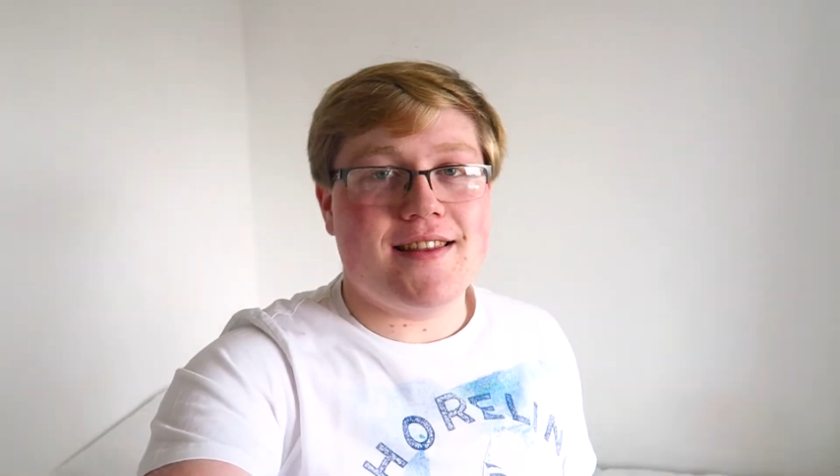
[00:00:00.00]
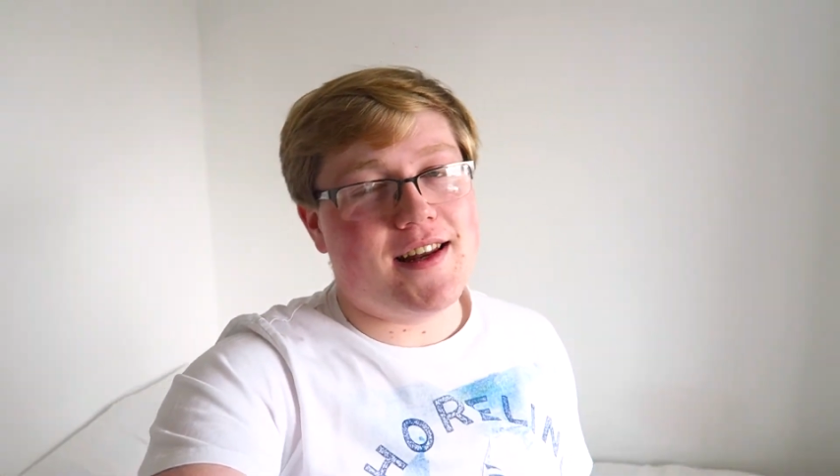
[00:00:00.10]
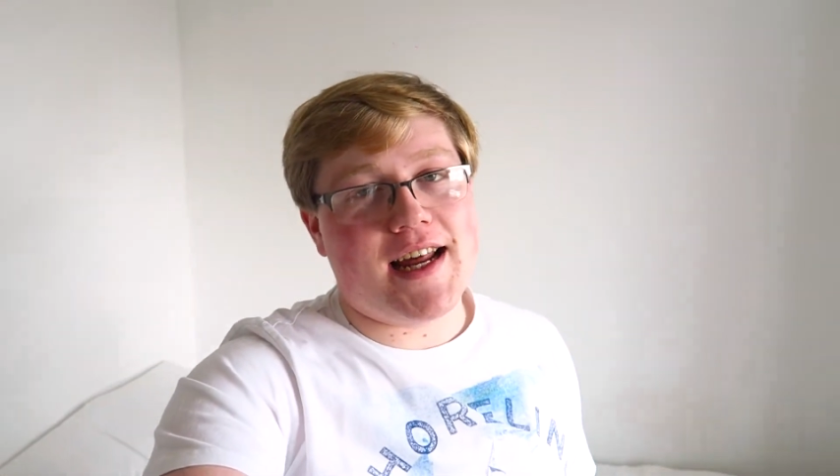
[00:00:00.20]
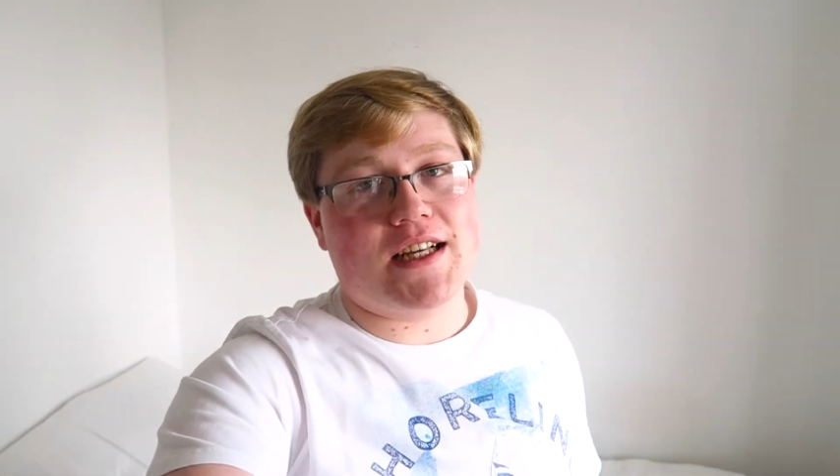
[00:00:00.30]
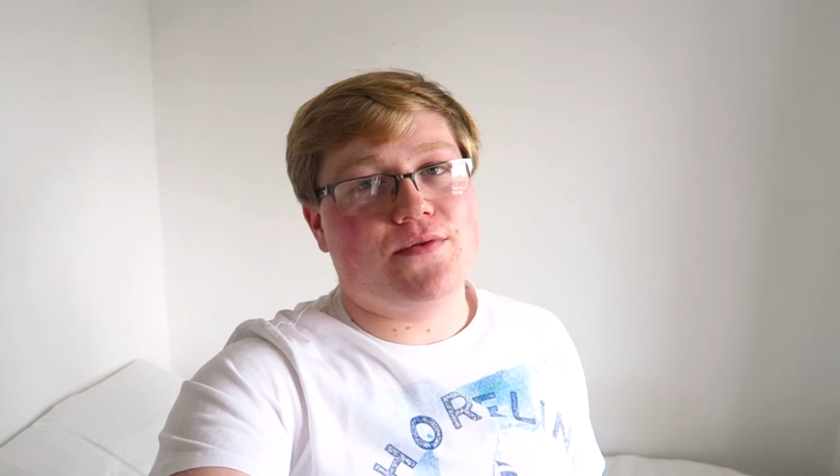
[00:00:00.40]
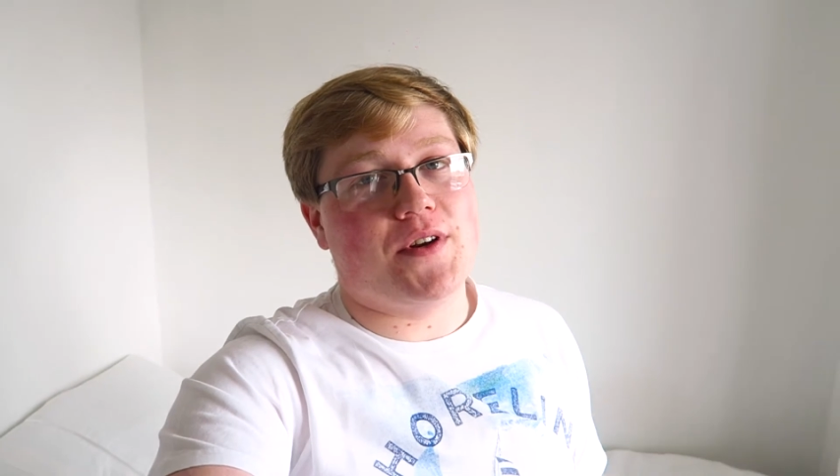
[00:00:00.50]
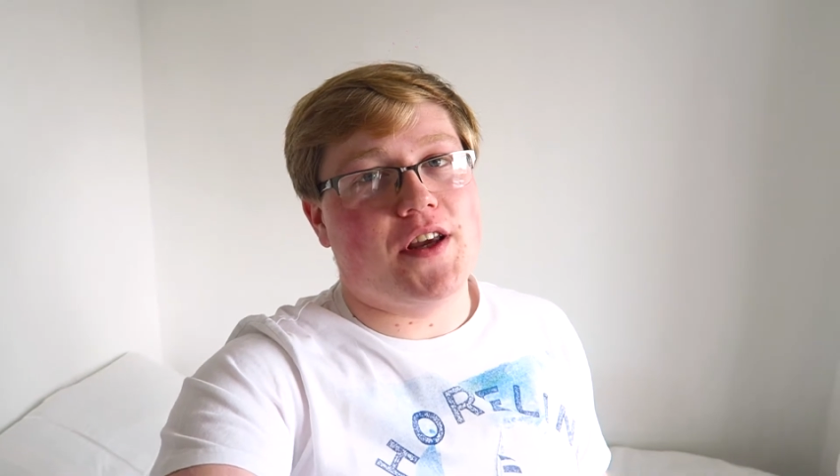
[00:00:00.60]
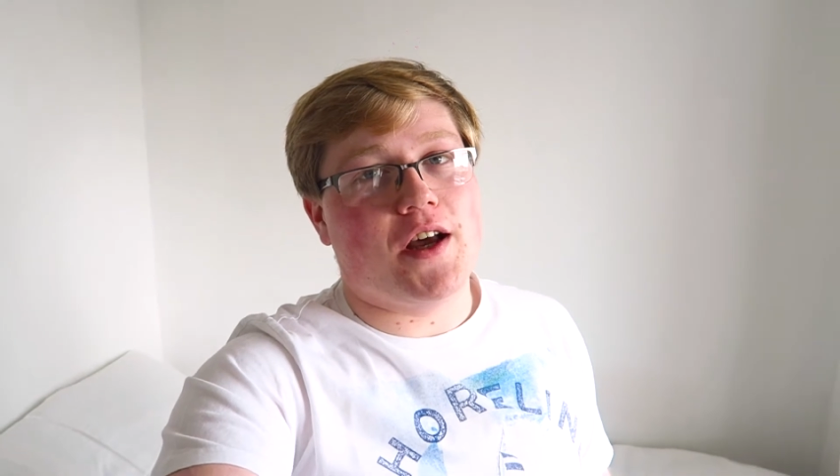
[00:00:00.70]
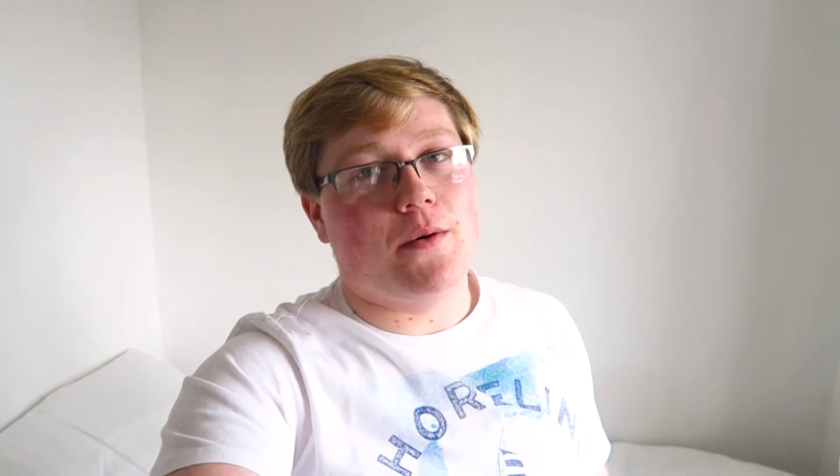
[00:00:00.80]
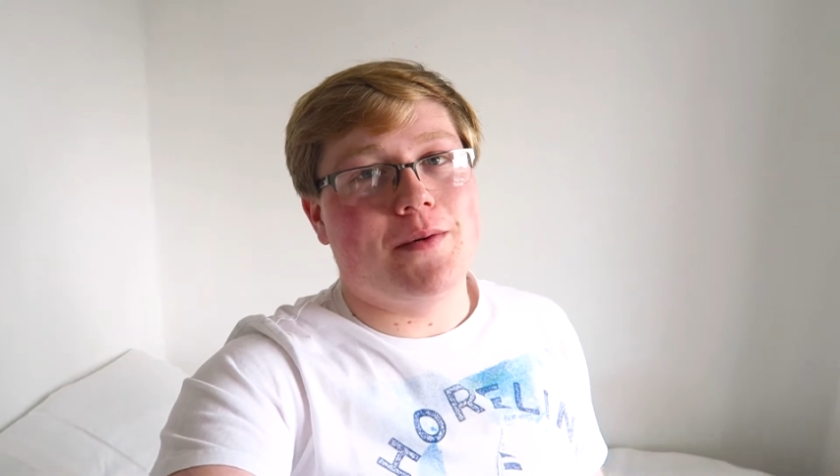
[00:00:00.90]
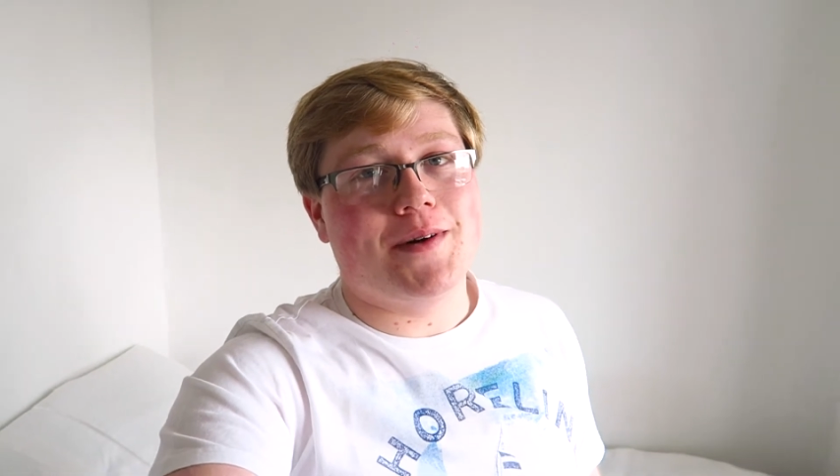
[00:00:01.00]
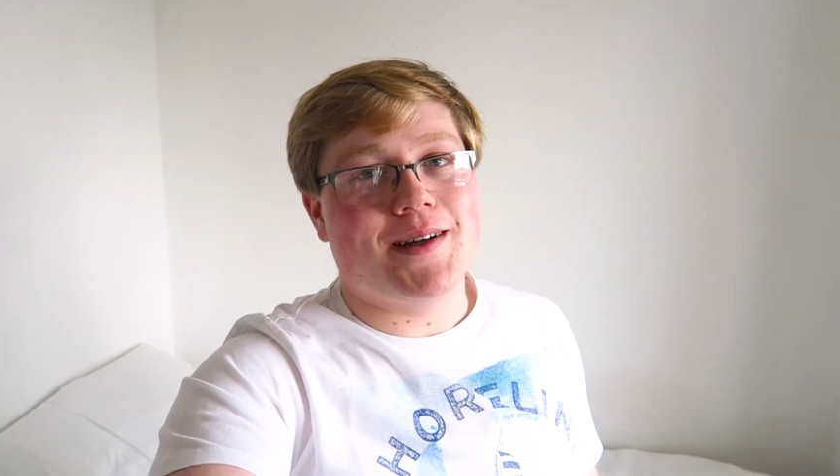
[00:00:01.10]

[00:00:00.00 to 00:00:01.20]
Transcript: the next video.